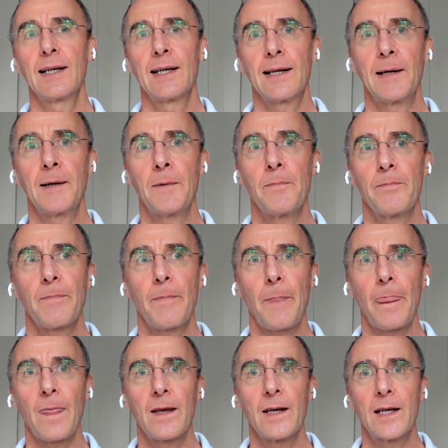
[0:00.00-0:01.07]
Um,
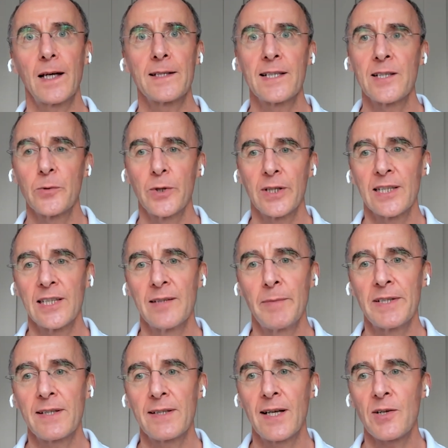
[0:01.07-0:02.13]
I tend to work in the
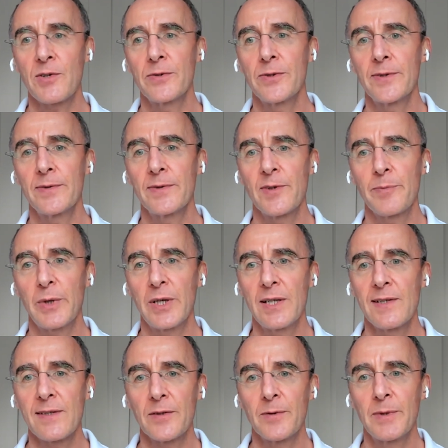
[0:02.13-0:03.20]
multinational
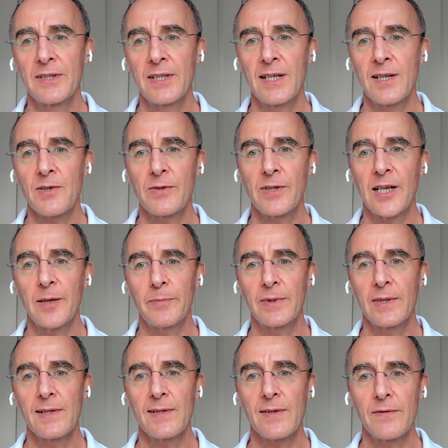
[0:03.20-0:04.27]
space. So multinational
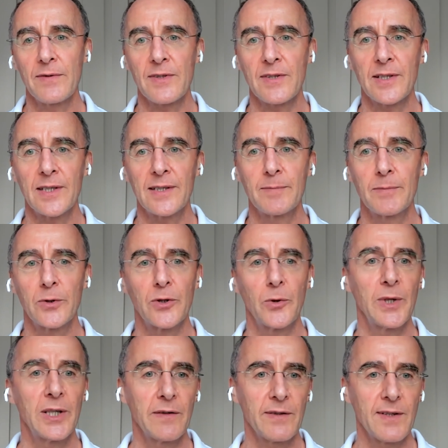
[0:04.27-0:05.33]
companies, obviously, are more
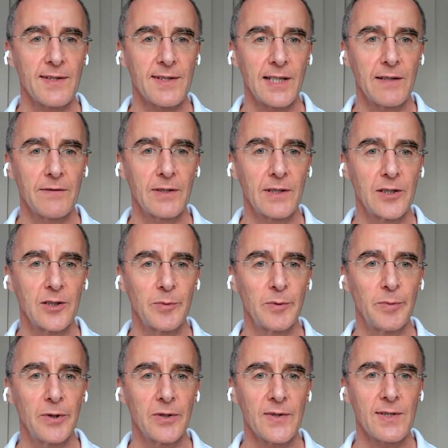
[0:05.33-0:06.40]
aware of this. They have their global
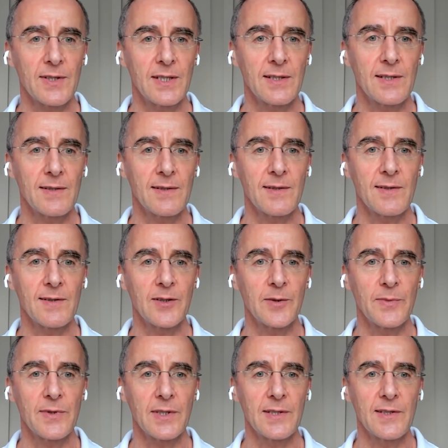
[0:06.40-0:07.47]
policies and
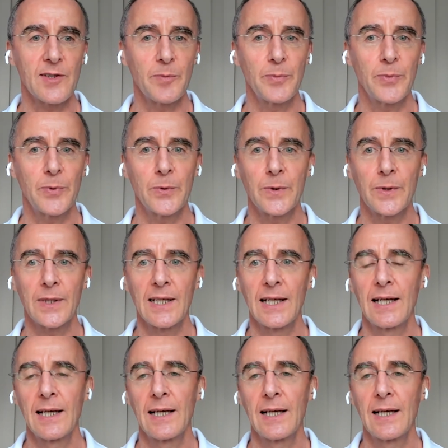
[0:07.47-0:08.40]
systems and support.